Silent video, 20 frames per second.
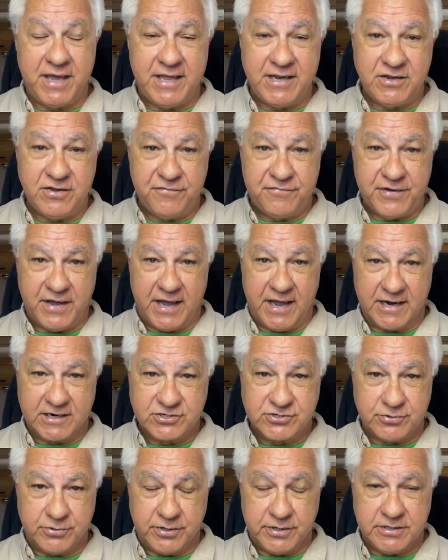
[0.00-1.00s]

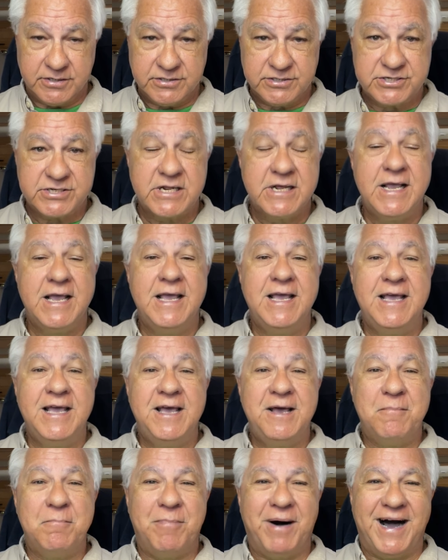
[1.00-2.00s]
manufacturers
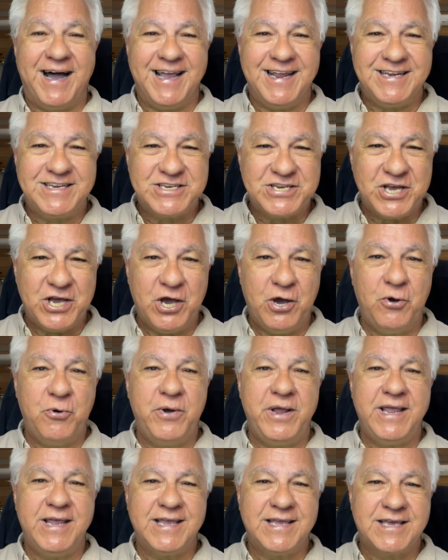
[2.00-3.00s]
by
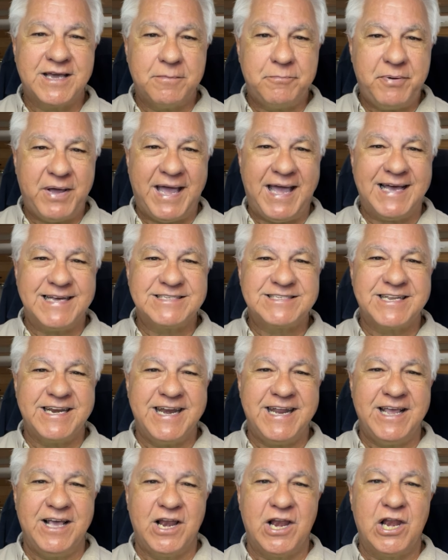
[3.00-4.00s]
towing
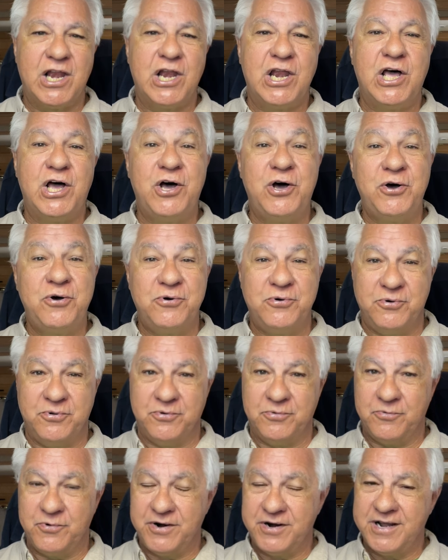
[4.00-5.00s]
capacity
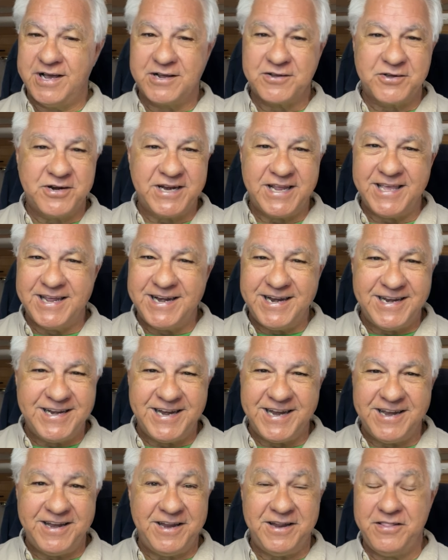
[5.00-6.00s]
alone. We're not going to get
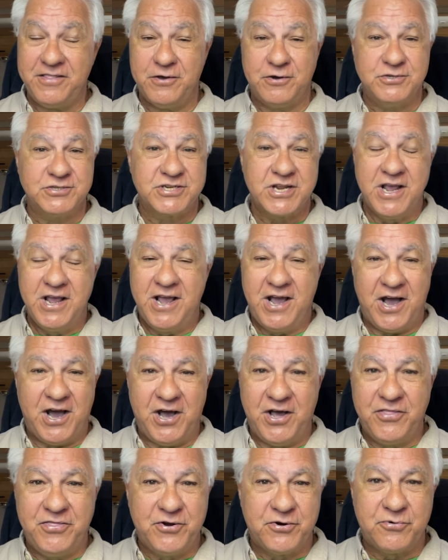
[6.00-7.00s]
into any of those
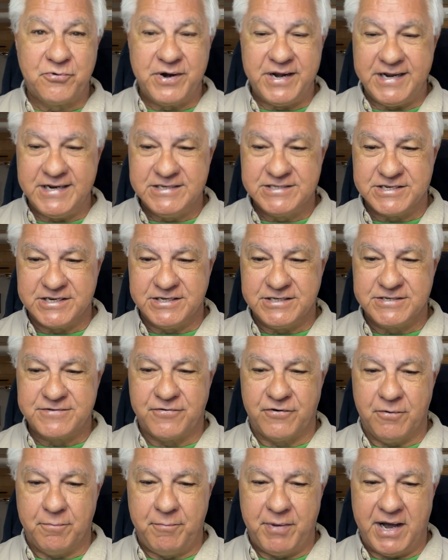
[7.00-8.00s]
other reasons
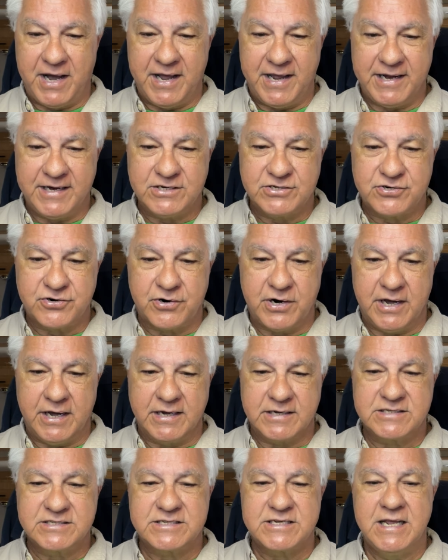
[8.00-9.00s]
for buying
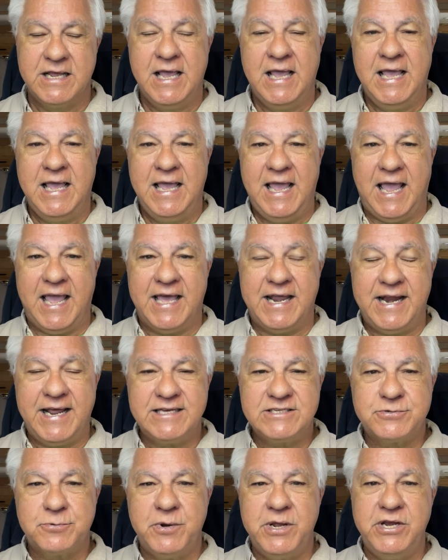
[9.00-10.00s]
trucks. And
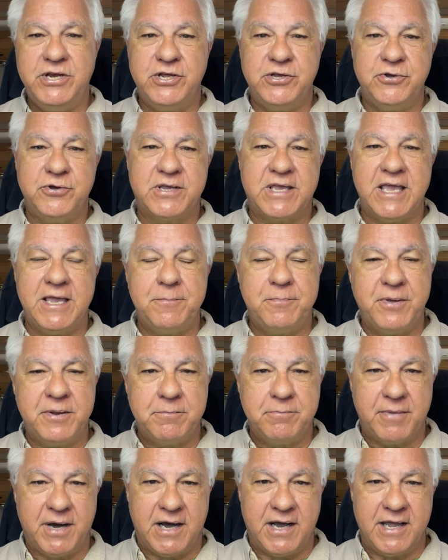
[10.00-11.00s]
as we do, keep
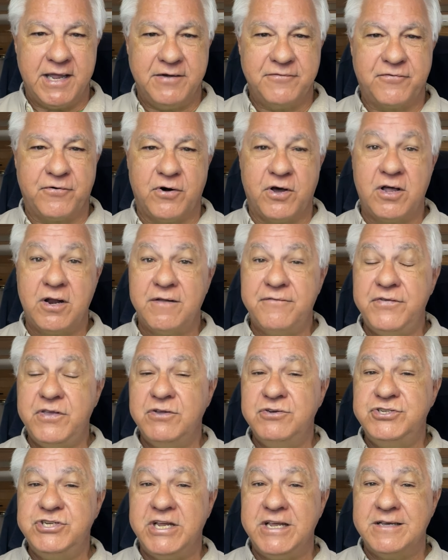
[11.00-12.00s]
in mind for all of
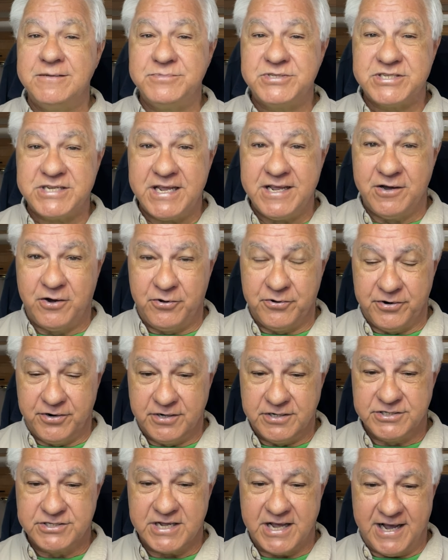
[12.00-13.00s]
you GMC
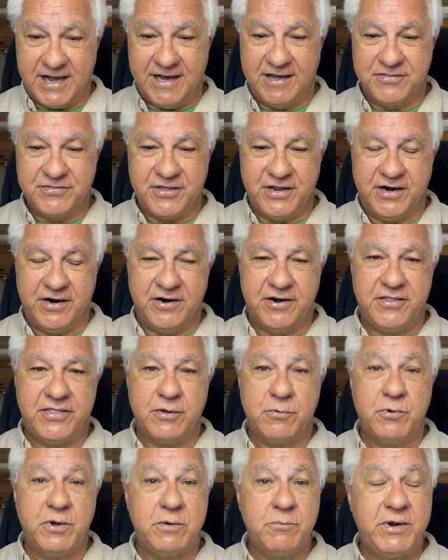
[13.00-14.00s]
owners out there
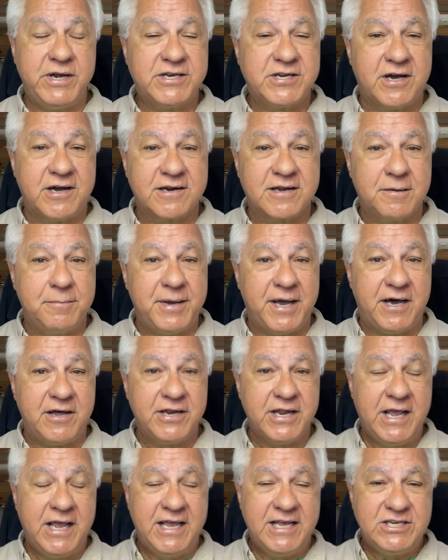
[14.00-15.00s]
that when we talk
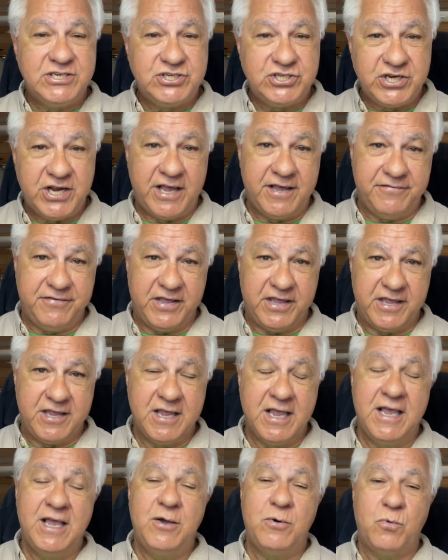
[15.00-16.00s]
about
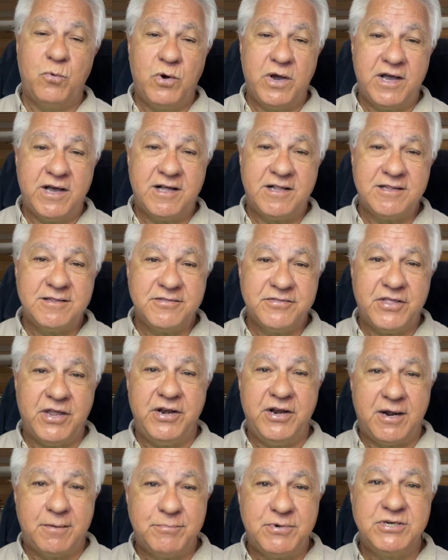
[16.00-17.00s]
Chevy, well,
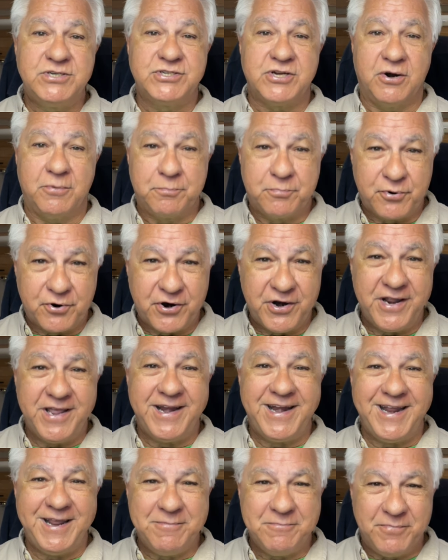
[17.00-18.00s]
the numbers are
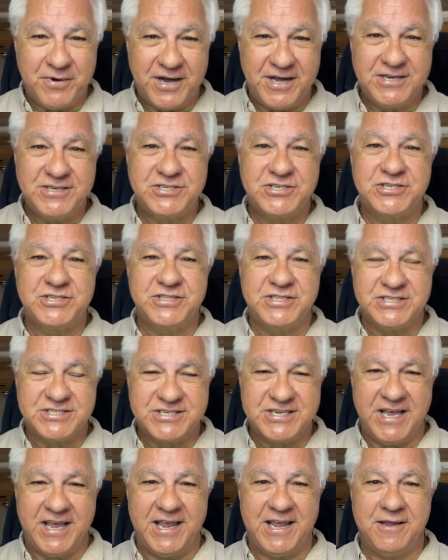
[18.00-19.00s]
pretty much the
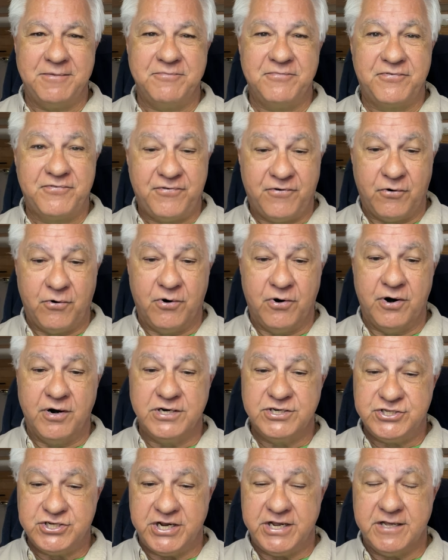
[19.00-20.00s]
same
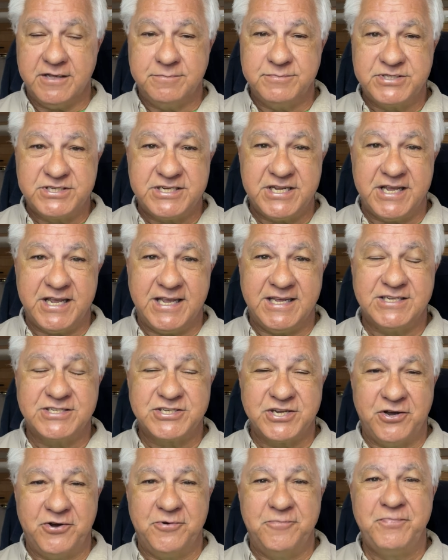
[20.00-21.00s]
for GMC.
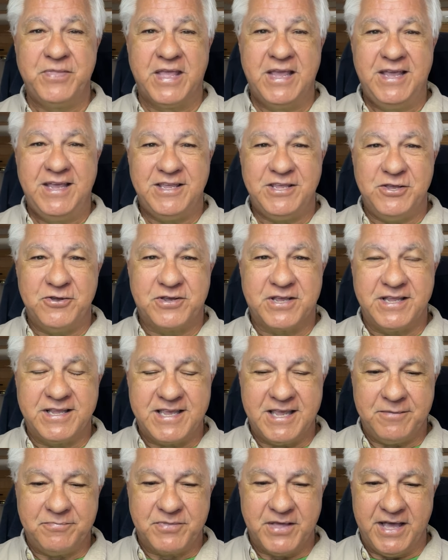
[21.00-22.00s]
So you can
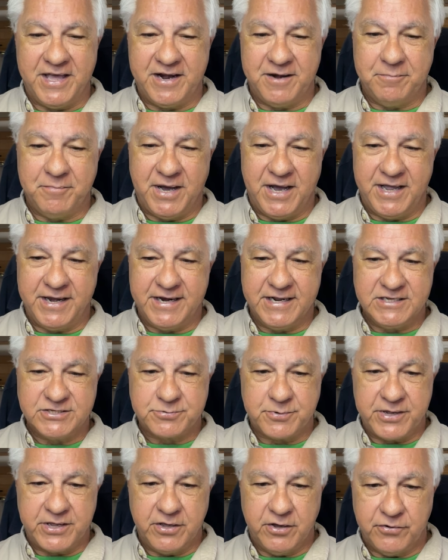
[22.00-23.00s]
keep that in mind
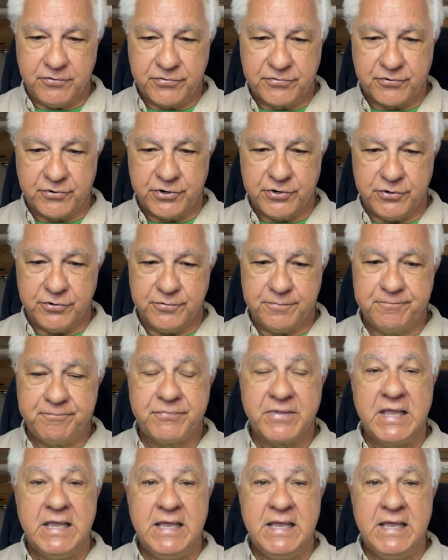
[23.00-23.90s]
as we go through.